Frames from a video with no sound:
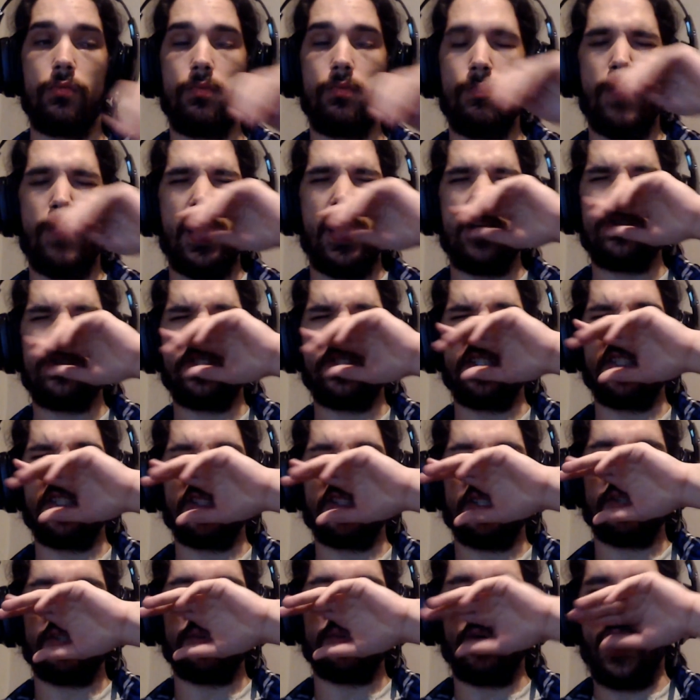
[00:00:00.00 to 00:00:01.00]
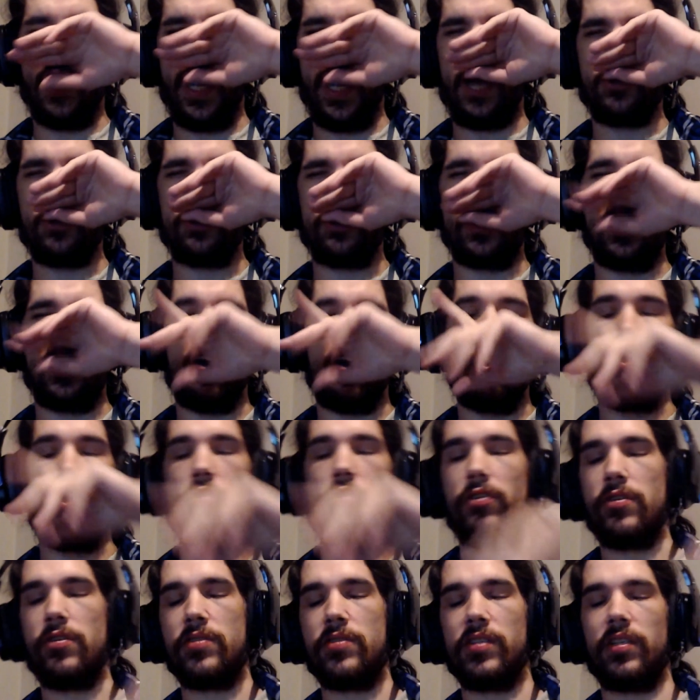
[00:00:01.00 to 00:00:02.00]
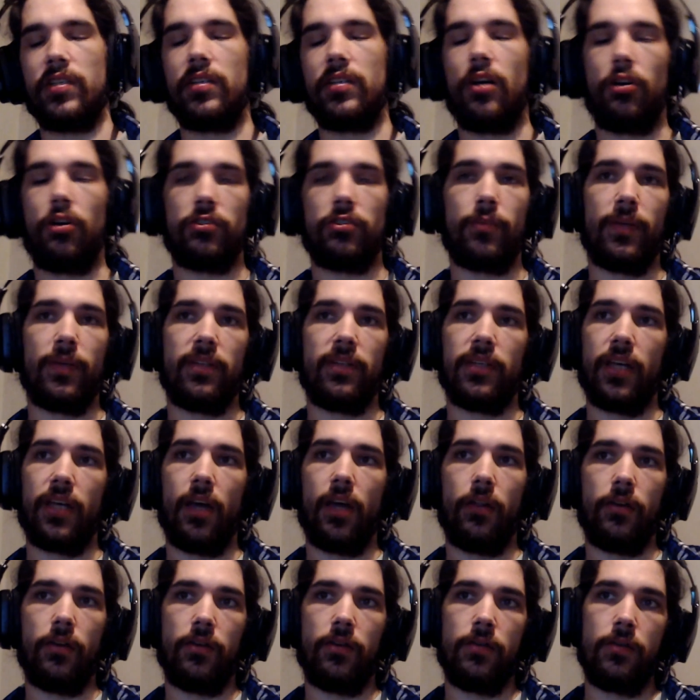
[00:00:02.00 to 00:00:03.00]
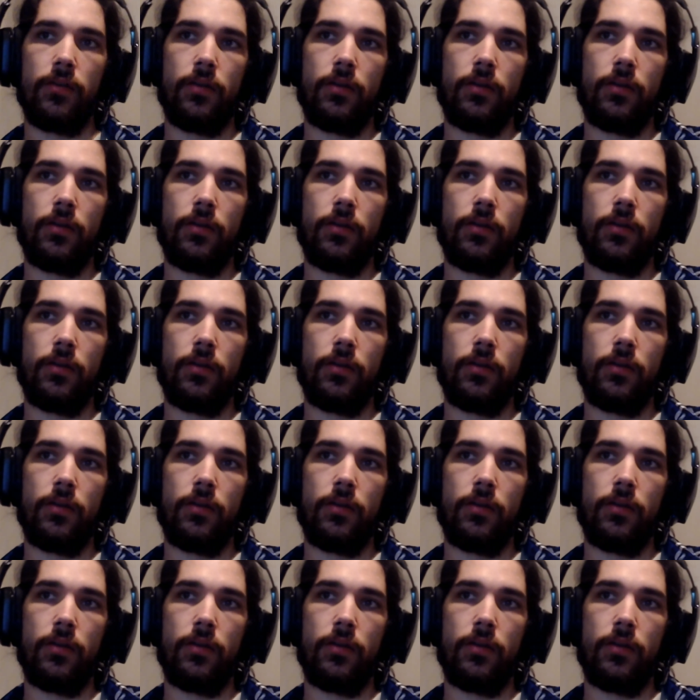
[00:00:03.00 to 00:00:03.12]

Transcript: mage sisters will actually all use an ultimate together.